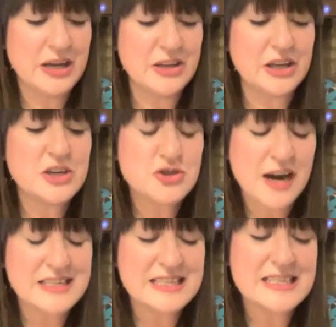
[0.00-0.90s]
the
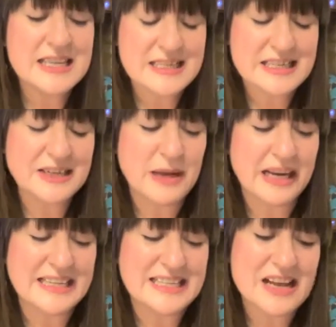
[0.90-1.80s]
contracted
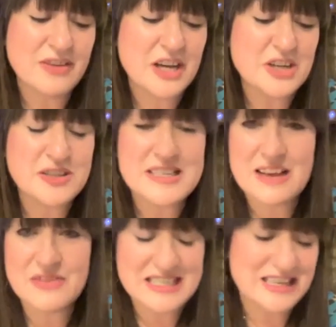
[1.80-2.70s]

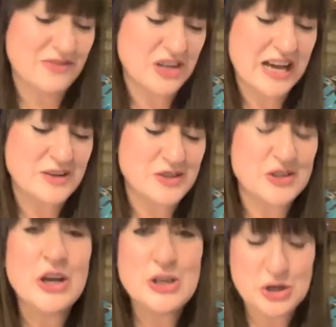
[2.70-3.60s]

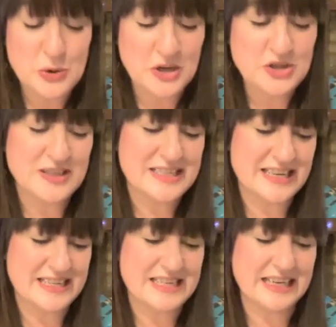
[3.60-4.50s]

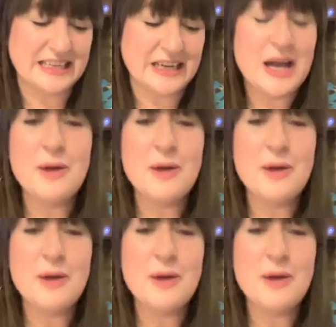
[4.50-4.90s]
16,777,216,